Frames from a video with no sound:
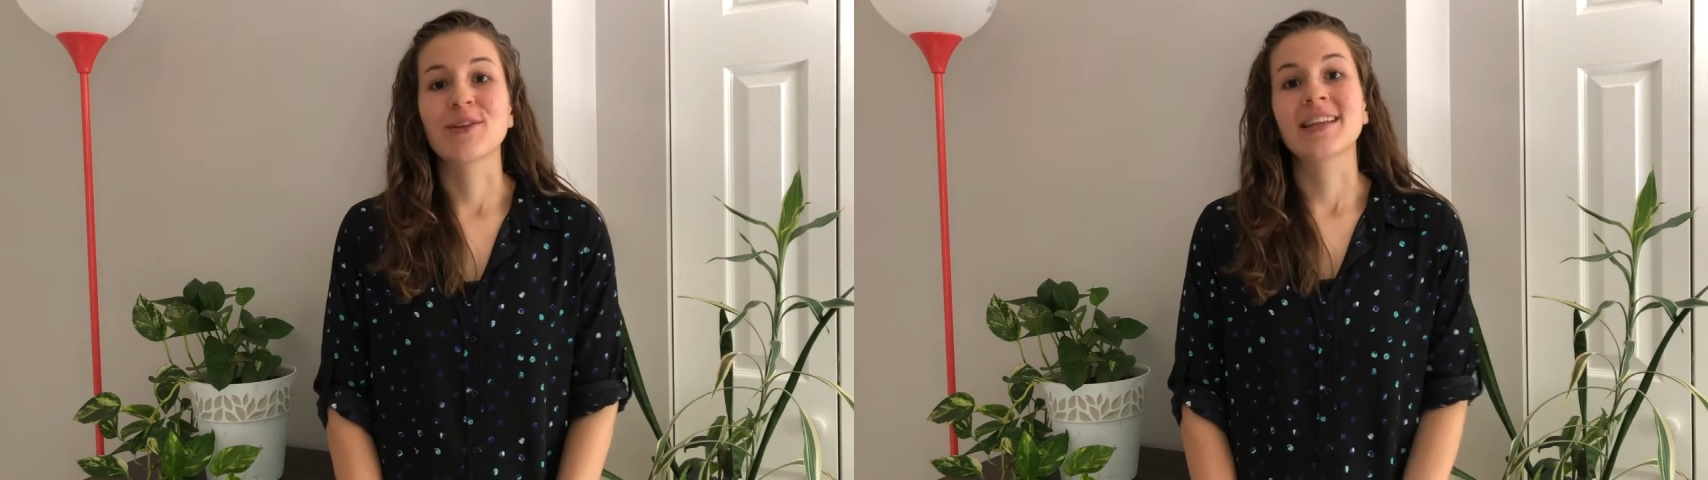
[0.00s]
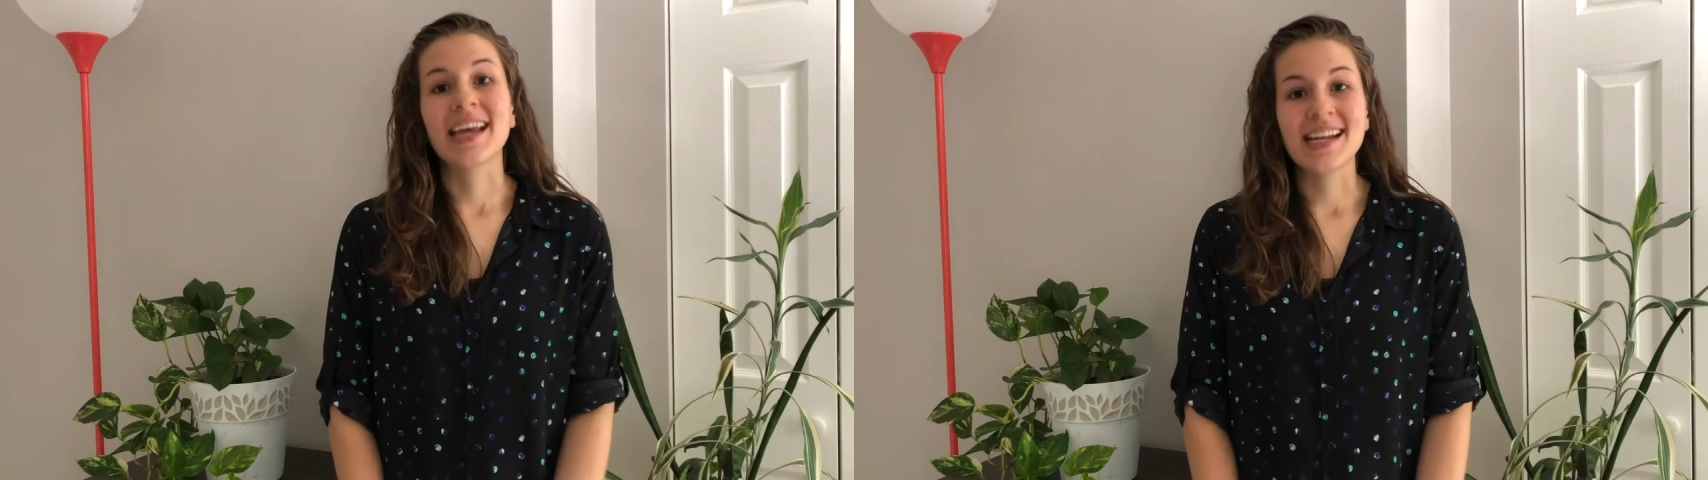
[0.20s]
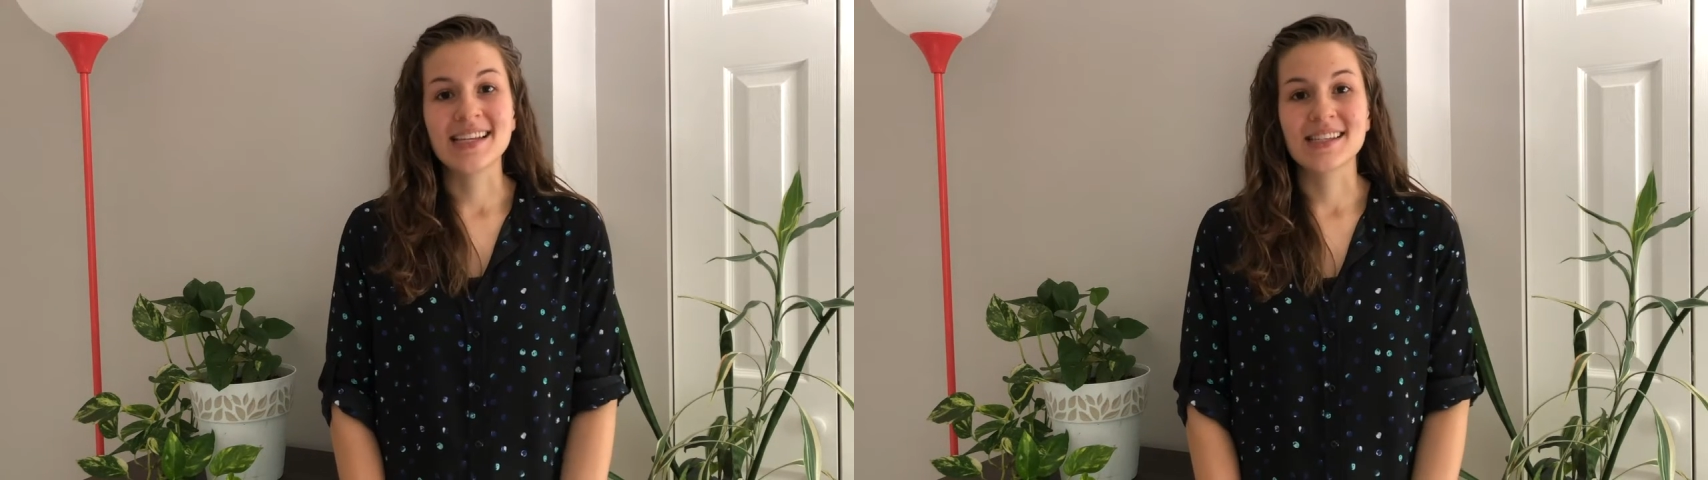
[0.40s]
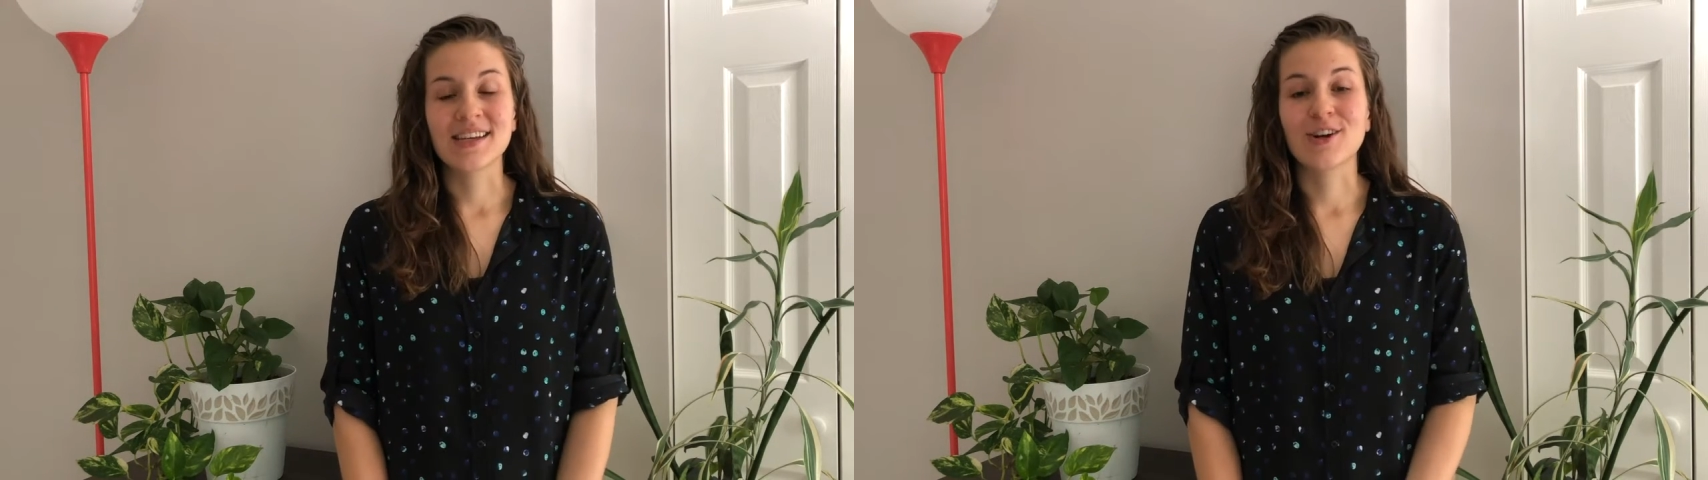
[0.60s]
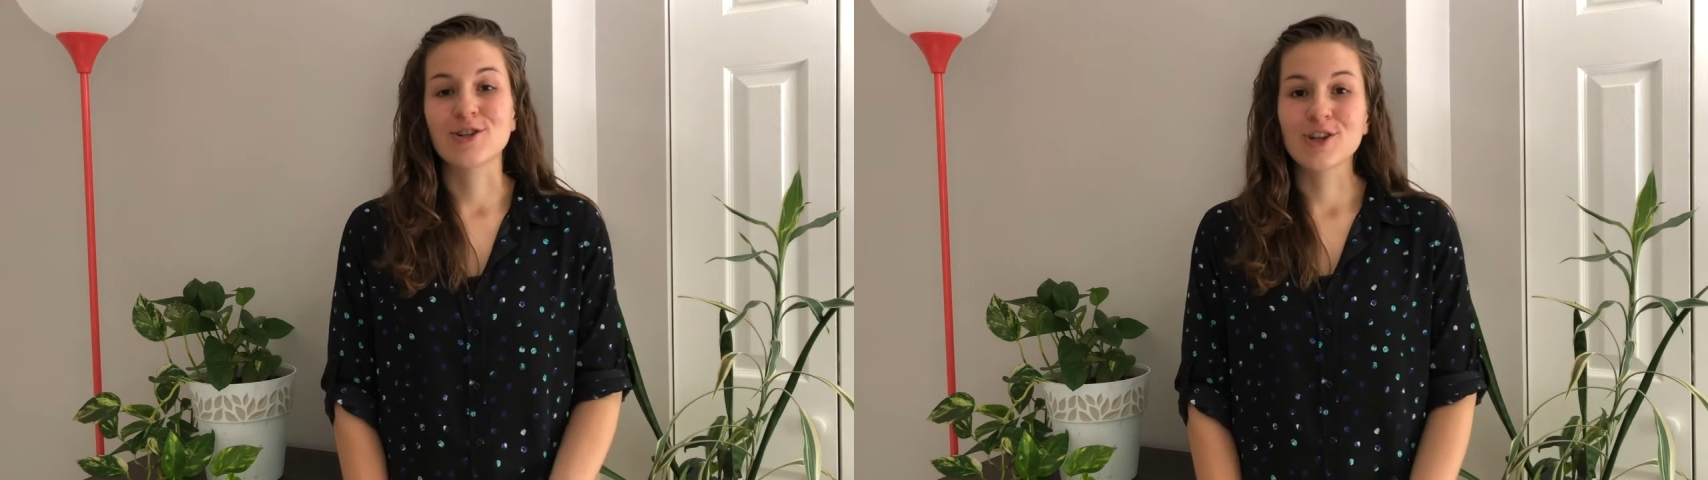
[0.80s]
the ladies
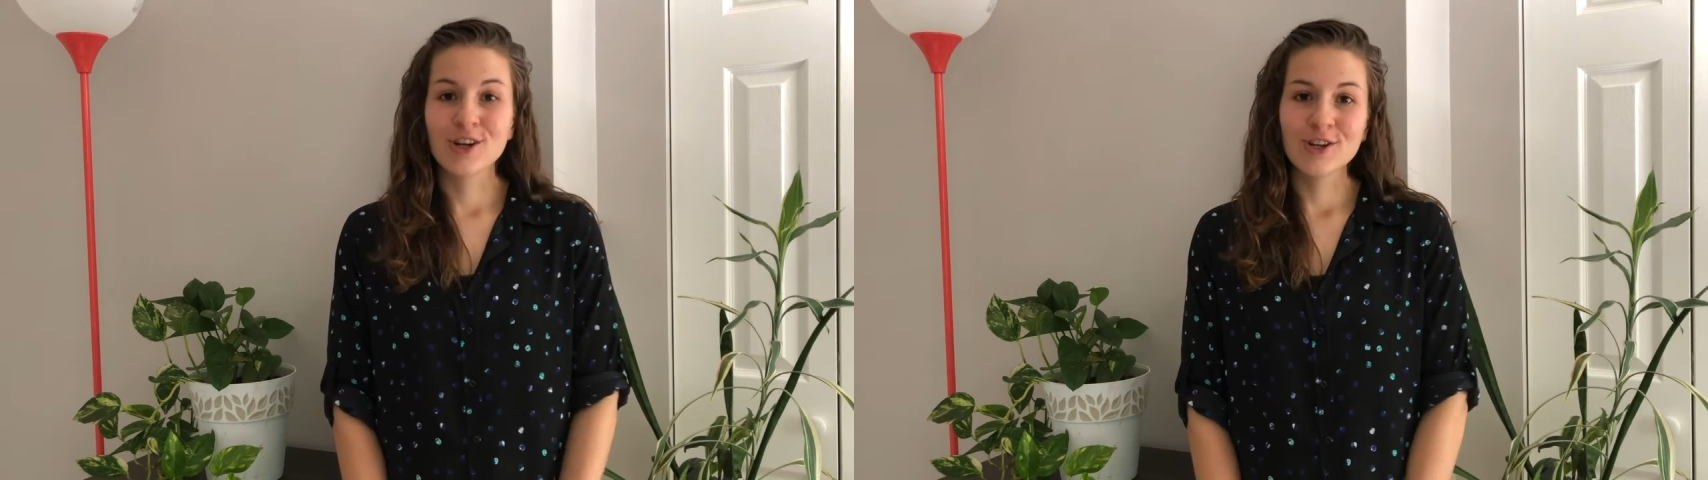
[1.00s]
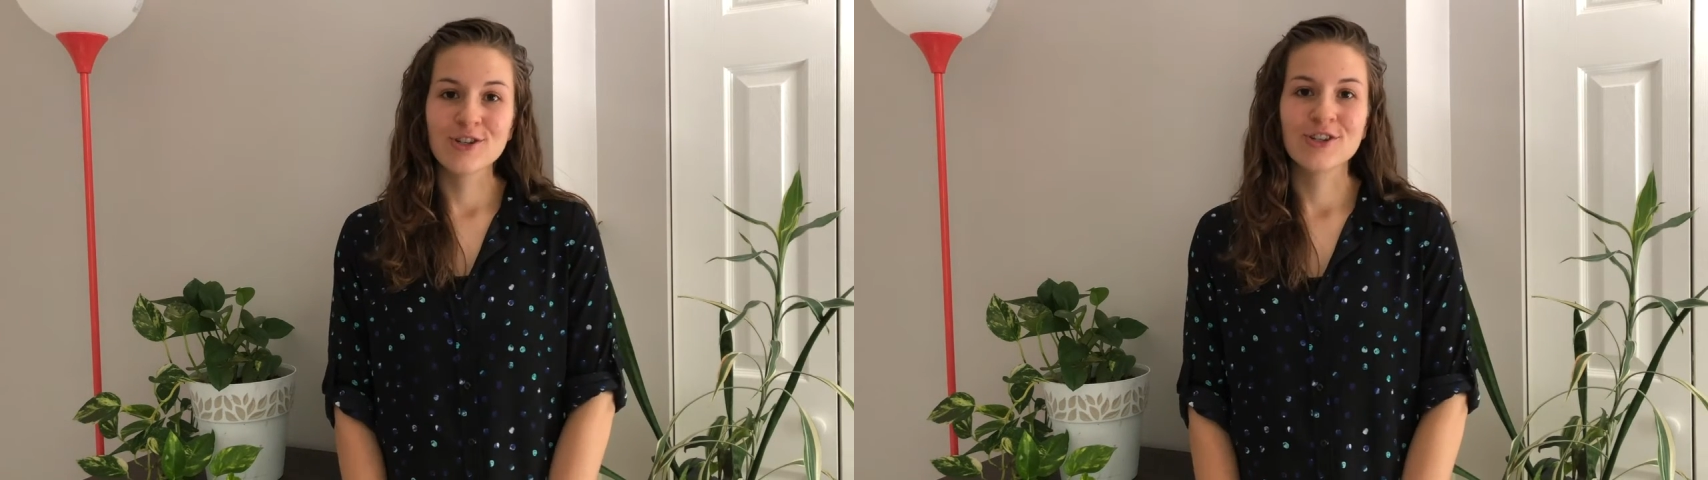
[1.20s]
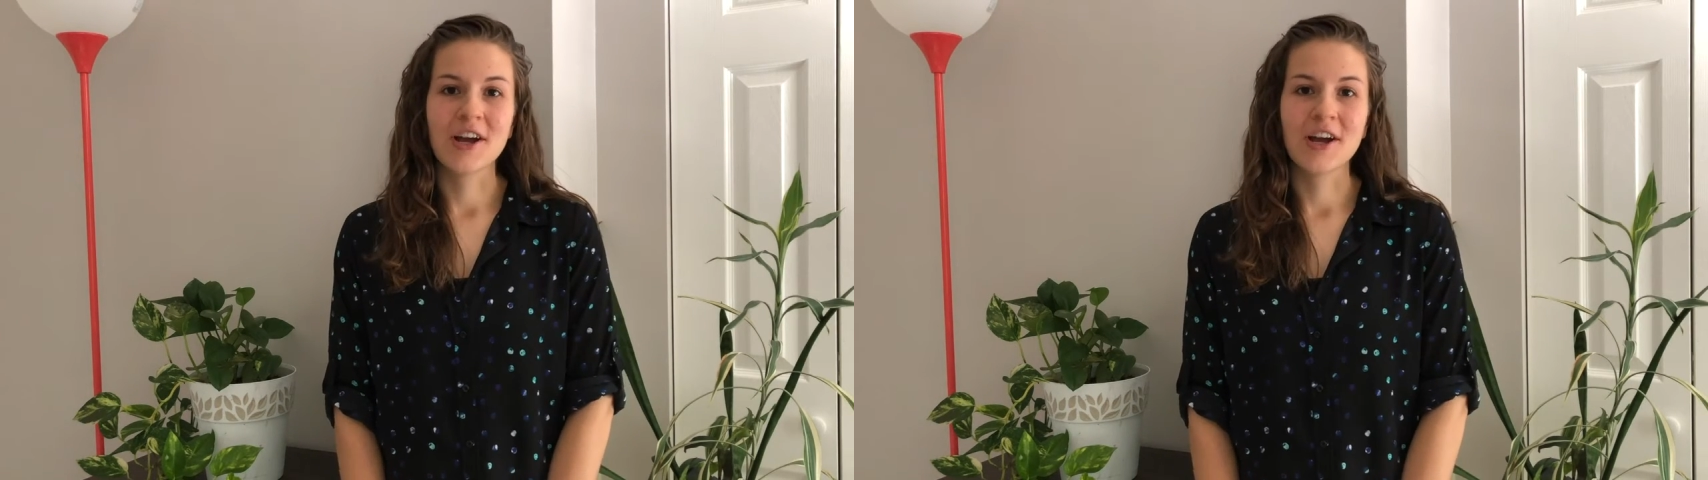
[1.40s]
in our church,